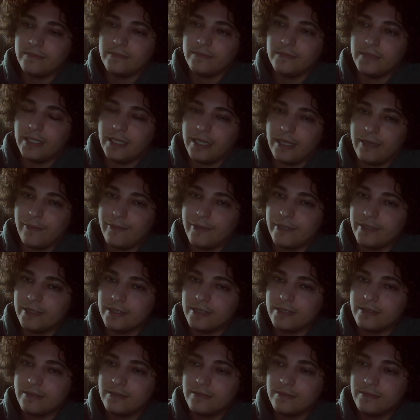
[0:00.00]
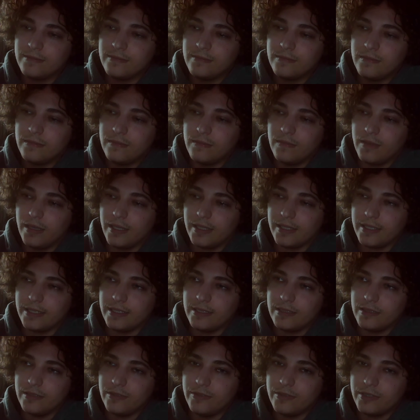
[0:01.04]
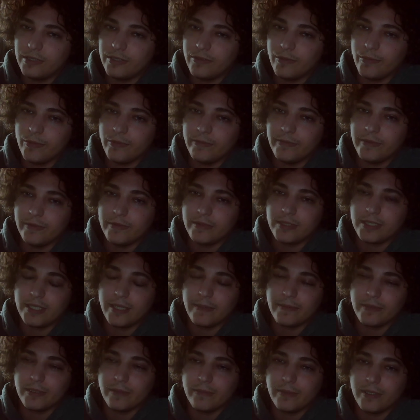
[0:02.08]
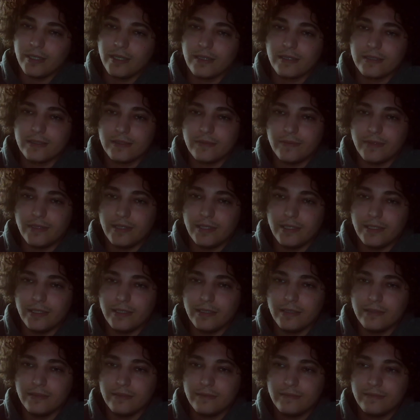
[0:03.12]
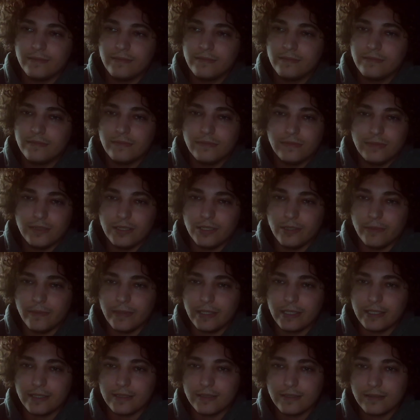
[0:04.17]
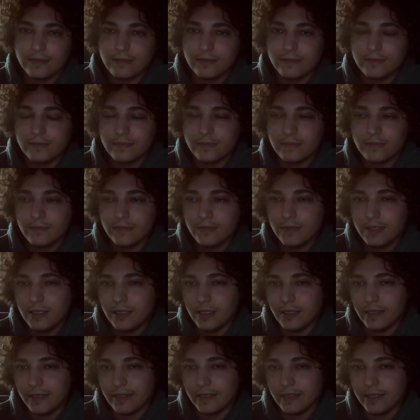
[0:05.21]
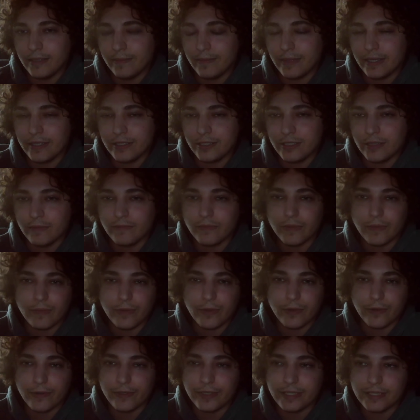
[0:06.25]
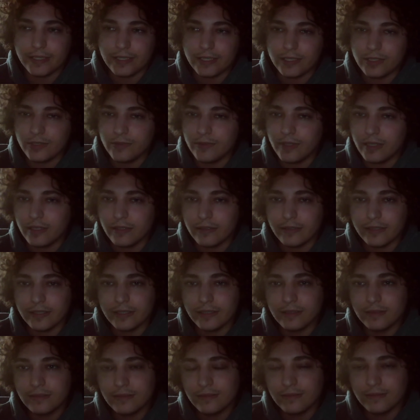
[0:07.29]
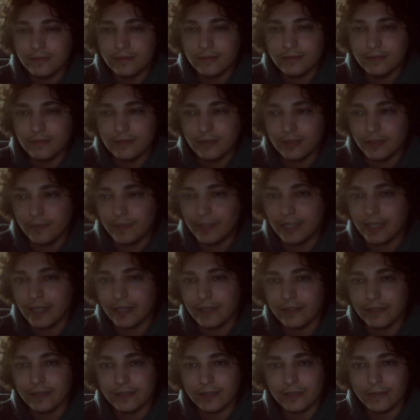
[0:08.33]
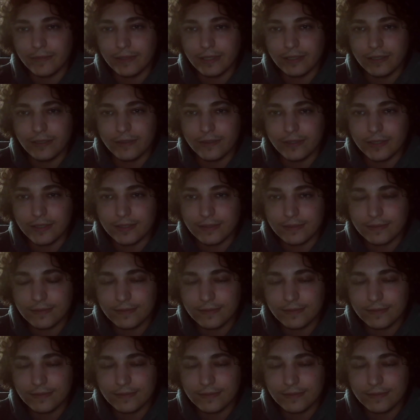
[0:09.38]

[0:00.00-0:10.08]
It happens. I can usually remove those types of blocks within 2 minutes, and they might jump from 30 to 200. Could be higher, could be lower.